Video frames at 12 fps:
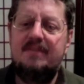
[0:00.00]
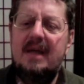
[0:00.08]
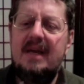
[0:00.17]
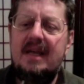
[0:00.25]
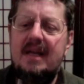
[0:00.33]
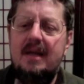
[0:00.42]

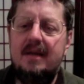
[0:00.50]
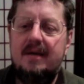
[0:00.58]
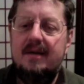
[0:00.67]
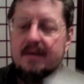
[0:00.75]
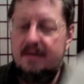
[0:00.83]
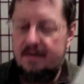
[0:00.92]
many
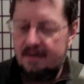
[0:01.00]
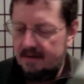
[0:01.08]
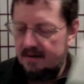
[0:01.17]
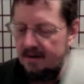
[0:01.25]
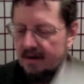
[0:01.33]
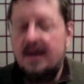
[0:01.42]

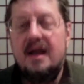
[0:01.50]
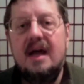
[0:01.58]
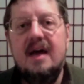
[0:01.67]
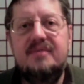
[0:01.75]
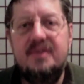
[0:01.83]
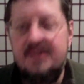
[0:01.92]

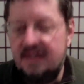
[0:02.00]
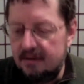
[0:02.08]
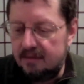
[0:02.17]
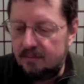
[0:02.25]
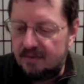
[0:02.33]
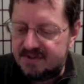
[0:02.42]
have to
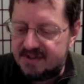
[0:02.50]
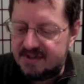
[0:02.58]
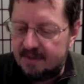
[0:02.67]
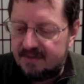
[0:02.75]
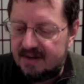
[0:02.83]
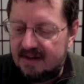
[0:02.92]
deal with
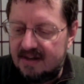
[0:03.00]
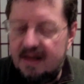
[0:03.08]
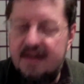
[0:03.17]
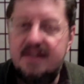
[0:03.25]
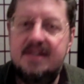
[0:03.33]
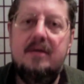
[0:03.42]
something, and
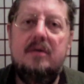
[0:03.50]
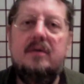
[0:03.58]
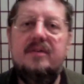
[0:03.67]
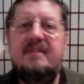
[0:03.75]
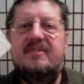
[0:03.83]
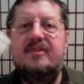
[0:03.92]
that is
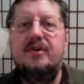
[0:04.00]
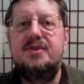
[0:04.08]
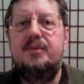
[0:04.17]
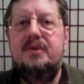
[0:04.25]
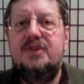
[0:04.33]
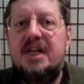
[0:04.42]
called the first
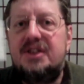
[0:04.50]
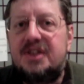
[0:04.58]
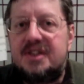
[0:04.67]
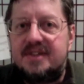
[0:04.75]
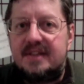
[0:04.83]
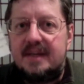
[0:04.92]

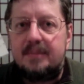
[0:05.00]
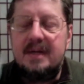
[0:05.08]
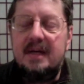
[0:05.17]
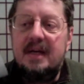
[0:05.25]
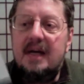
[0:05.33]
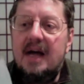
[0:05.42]
rejection slip.
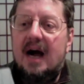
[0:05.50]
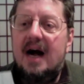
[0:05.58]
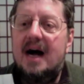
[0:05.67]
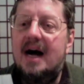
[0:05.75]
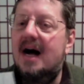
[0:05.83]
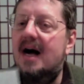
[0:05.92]

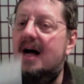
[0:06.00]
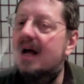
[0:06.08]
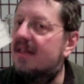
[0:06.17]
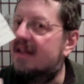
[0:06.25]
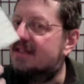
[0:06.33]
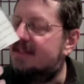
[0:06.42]

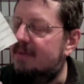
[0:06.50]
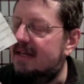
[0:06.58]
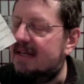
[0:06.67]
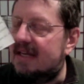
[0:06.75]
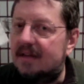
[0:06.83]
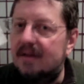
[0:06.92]
Uh, that's a
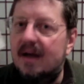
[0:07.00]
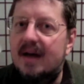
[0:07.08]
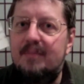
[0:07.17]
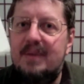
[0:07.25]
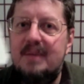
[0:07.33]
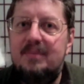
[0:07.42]
biggie. A lot
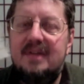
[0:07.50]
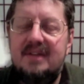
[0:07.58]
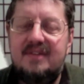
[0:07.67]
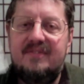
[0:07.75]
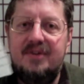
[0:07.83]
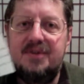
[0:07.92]
of people get
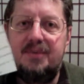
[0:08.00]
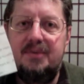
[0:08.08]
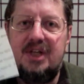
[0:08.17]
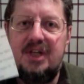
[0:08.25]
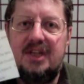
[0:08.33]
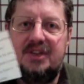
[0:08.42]
the first
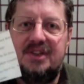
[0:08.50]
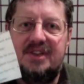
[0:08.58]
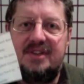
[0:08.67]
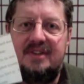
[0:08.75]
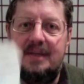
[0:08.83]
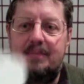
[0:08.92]
rejection
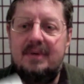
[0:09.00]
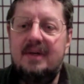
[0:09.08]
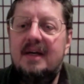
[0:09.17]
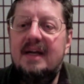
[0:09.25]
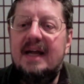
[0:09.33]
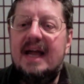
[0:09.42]
slip
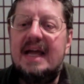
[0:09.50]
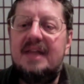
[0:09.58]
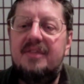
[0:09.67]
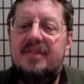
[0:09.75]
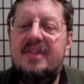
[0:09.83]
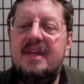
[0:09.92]

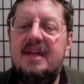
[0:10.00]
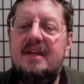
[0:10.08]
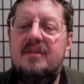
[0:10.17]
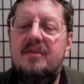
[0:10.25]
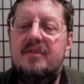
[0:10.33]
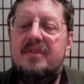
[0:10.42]
and
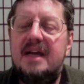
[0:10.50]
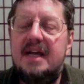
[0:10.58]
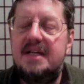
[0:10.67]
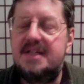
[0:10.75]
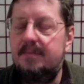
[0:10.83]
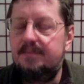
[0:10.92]
think
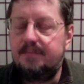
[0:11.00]
that